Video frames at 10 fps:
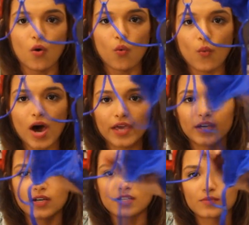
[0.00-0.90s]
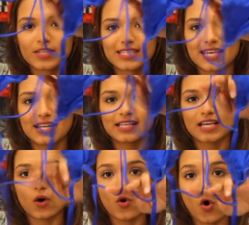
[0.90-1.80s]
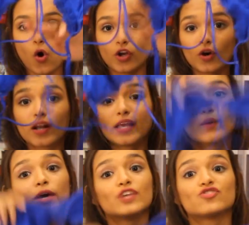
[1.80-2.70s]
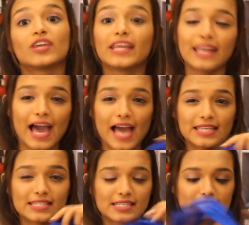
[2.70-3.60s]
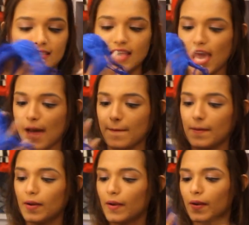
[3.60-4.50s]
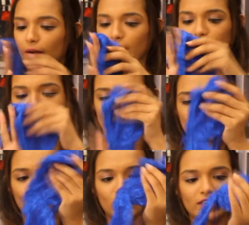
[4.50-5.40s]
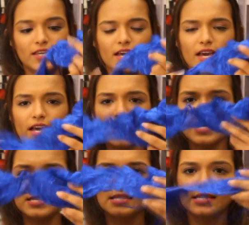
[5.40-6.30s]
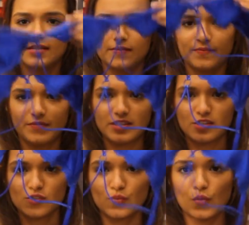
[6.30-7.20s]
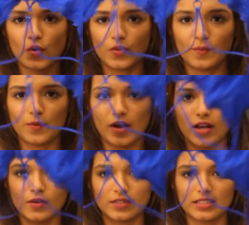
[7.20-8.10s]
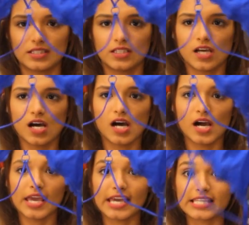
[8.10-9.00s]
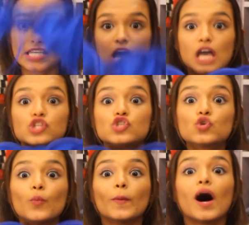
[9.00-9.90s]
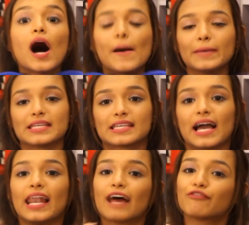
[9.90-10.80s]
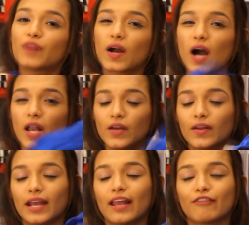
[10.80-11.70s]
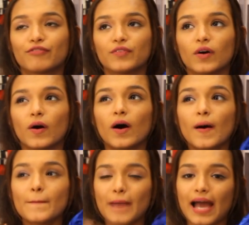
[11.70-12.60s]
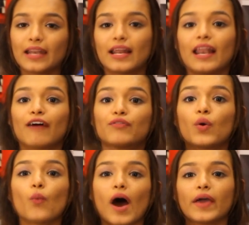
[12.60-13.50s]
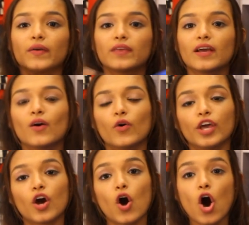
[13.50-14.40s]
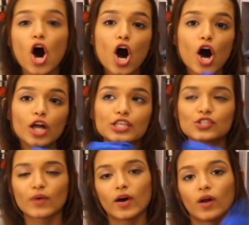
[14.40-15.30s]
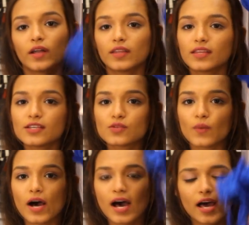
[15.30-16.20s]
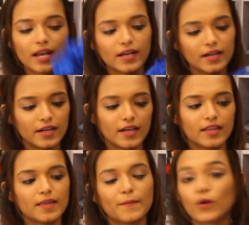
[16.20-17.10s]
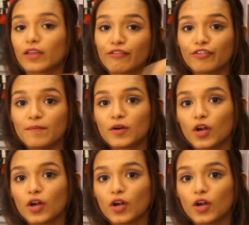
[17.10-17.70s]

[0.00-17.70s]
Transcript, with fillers: wires which settle down on your cleavage and enhances them. So yes, this is what the bra looks like. It's super amazing. I love the color, I love the pattern, I love the wire thing going on. So I ordered this one. They both are from